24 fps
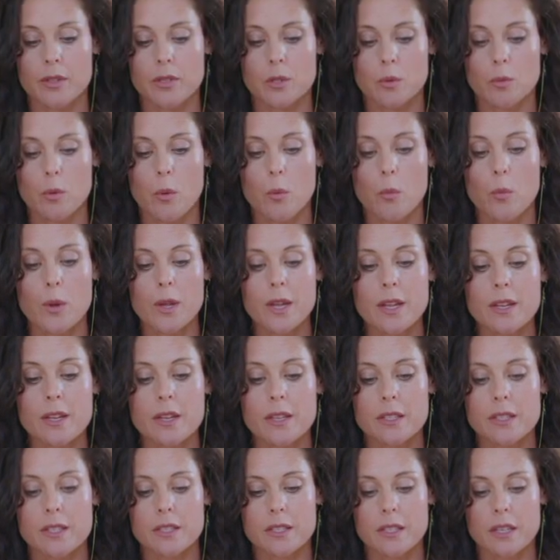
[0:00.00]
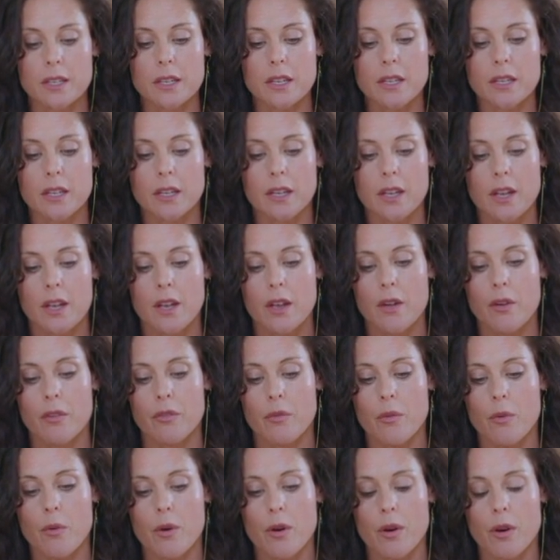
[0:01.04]
This is what we seek
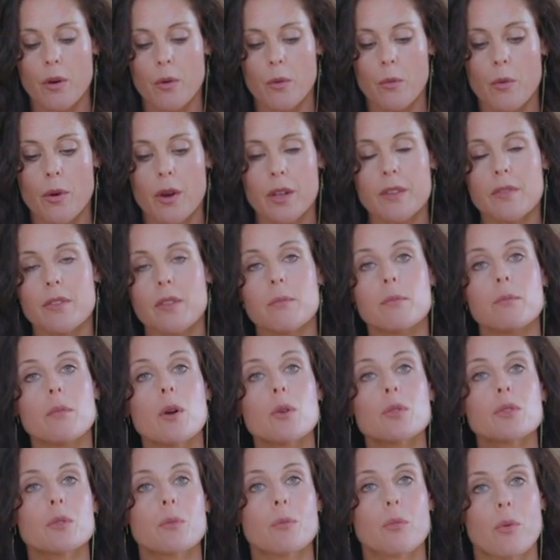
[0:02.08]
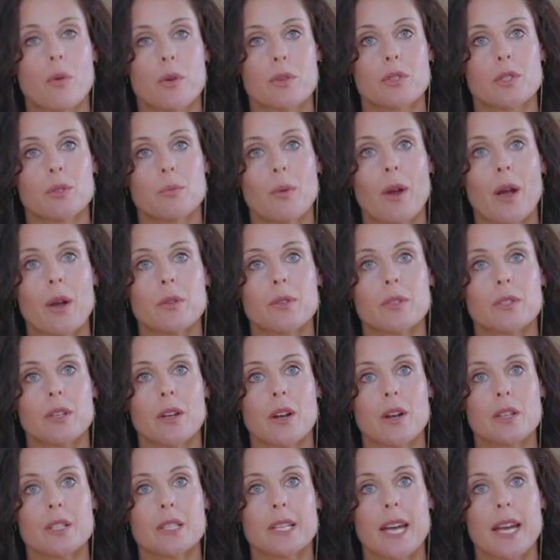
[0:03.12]
for, one of the most important sprouts in
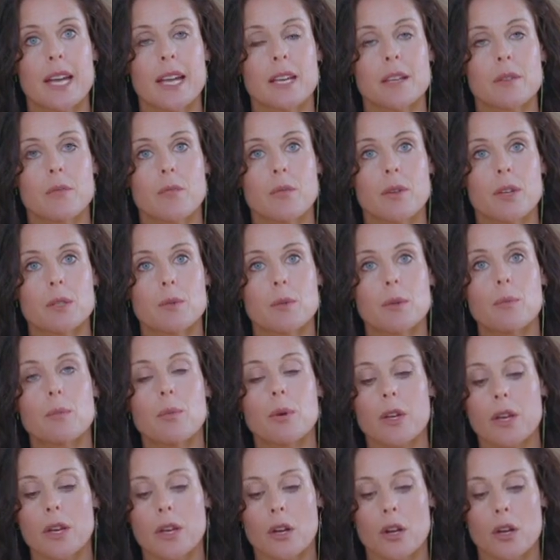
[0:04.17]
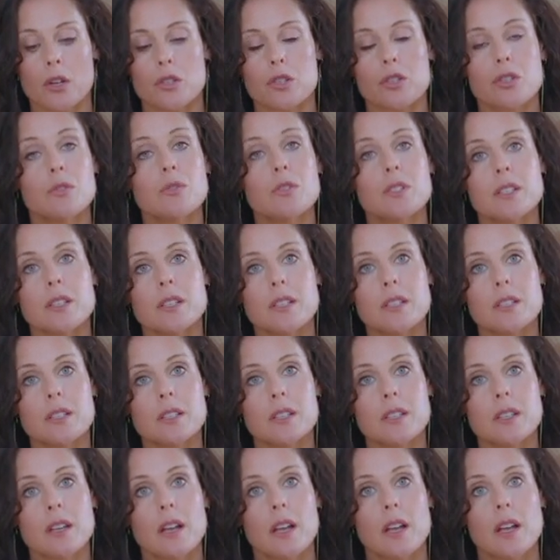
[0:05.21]
our diet, because we put it in our
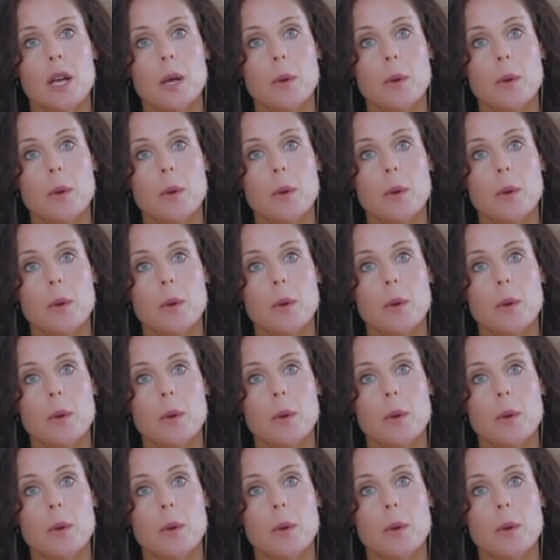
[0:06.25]
juices,